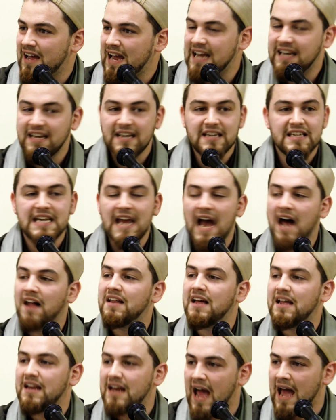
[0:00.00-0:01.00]
He didn't
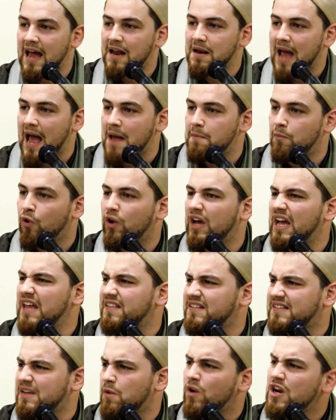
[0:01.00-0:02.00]
yell at
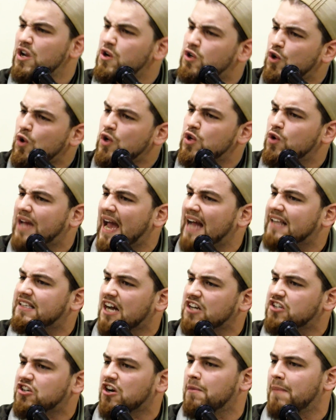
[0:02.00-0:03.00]
Mughith and say, what are you doing? You can't
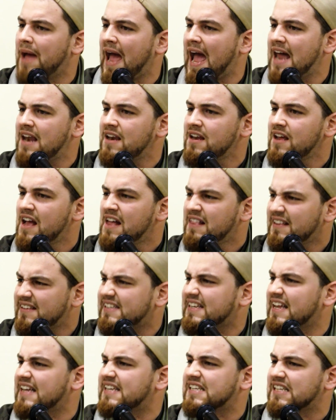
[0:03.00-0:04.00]
touch her, man.
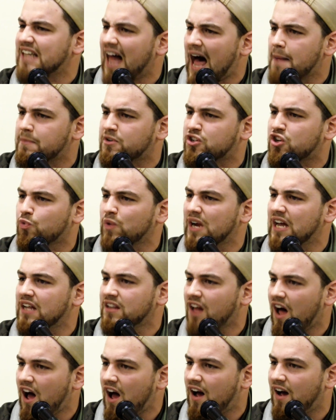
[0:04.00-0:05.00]
This is Islam, Sharia
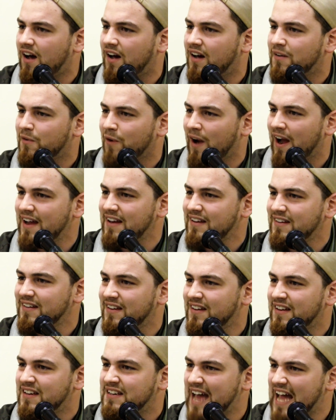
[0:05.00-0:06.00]
law, right?
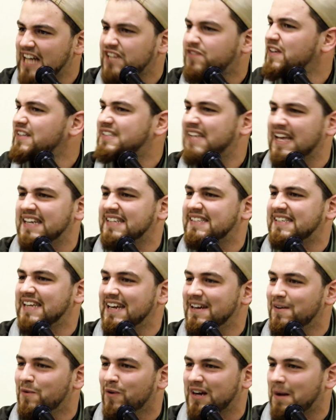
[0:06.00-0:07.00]
Nashville,
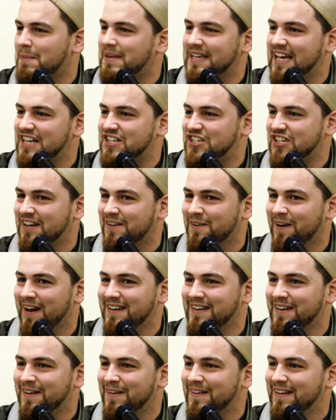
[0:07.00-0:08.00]
Tennessee, we're coming to get you,
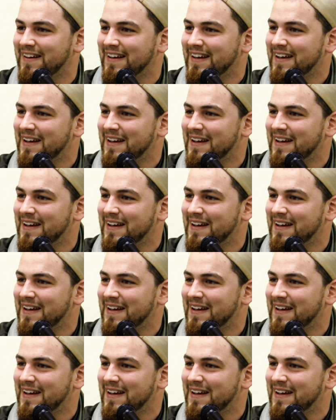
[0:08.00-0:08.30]
right? No.